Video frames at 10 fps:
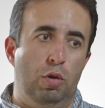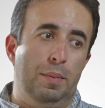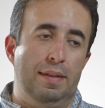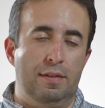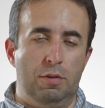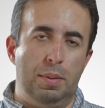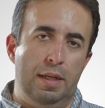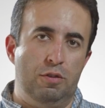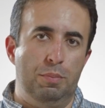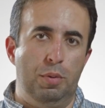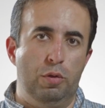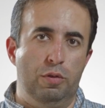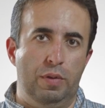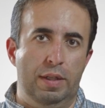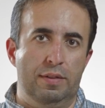formats. This applies to both
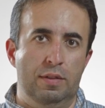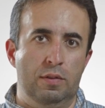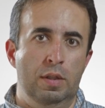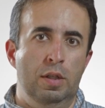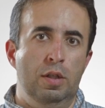devices.